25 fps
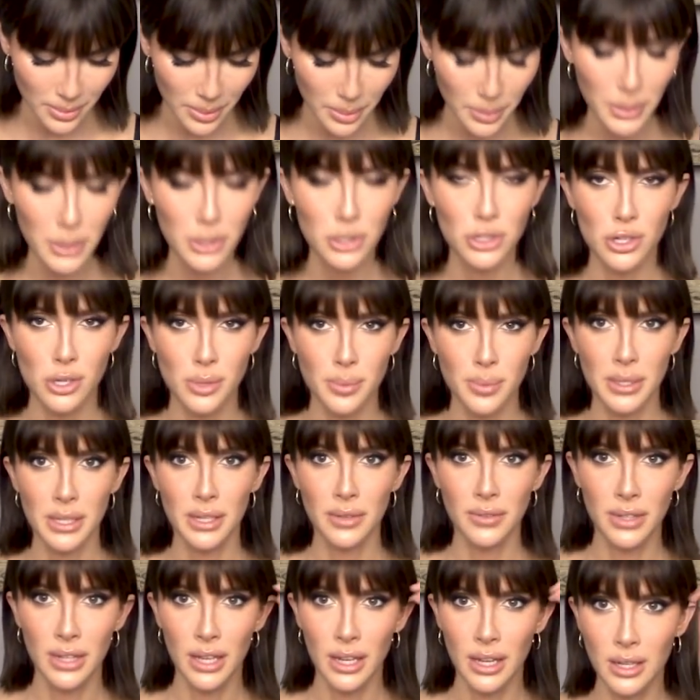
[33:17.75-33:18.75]
Maybe I shouldn't be
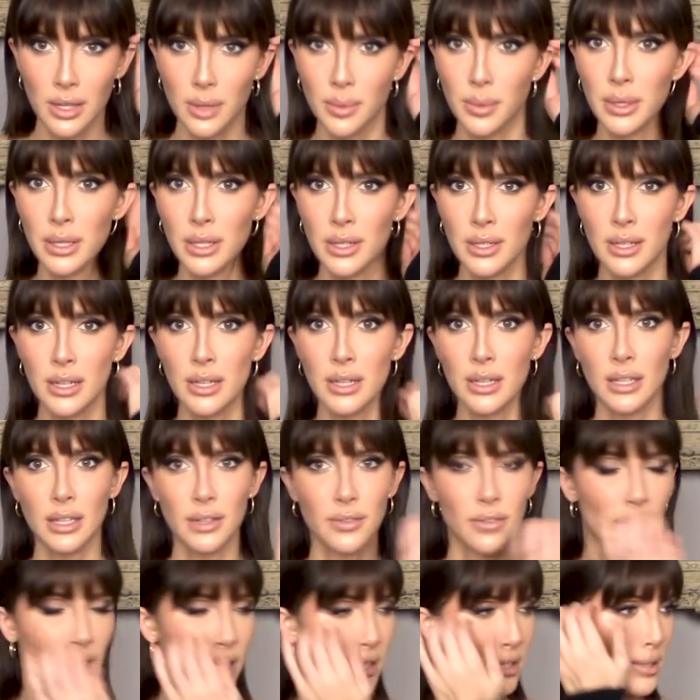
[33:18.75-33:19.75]
giving anybody dating
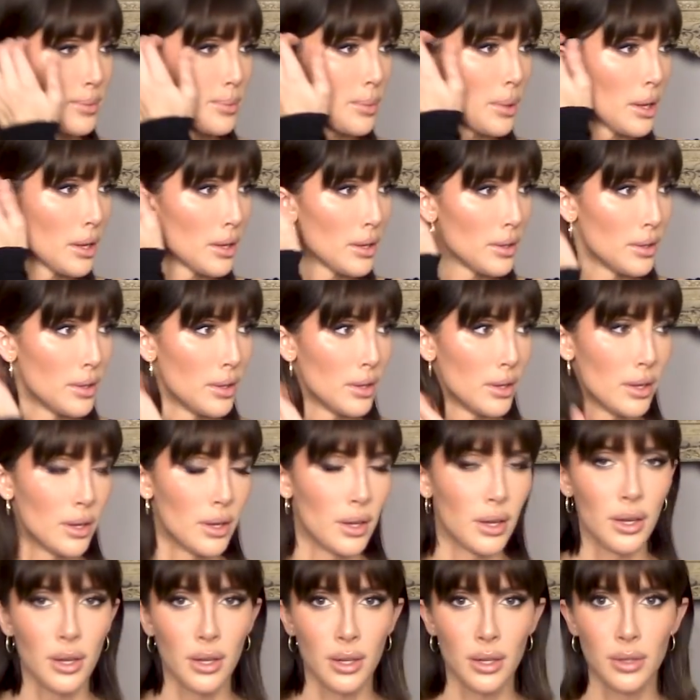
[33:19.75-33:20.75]
advice, but
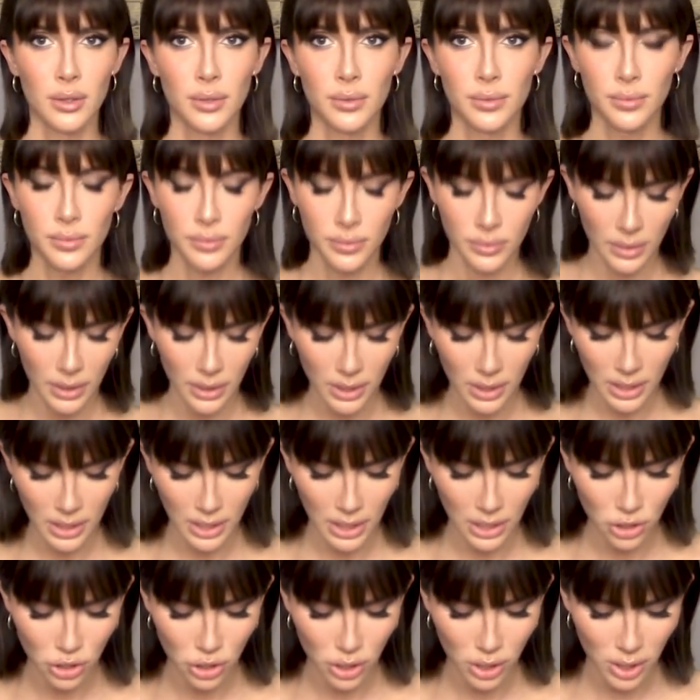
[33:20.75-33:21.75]
I think
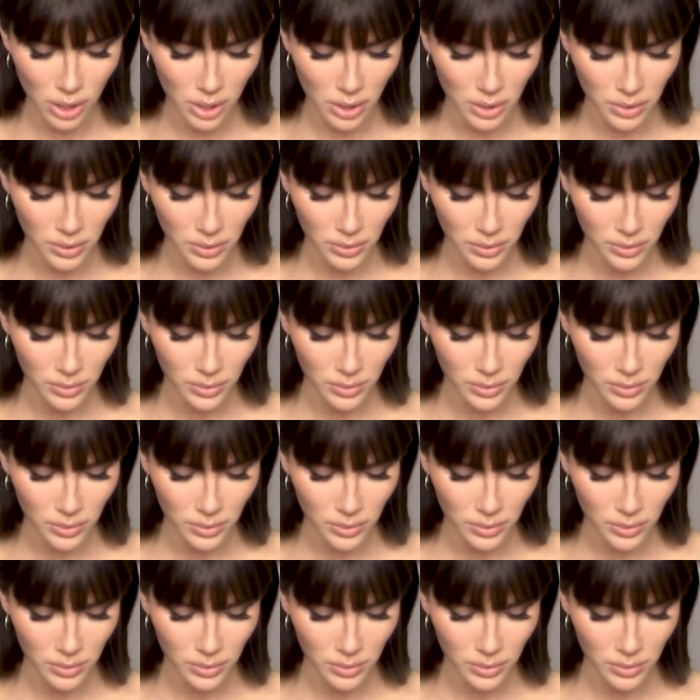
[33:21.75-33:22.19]
I should.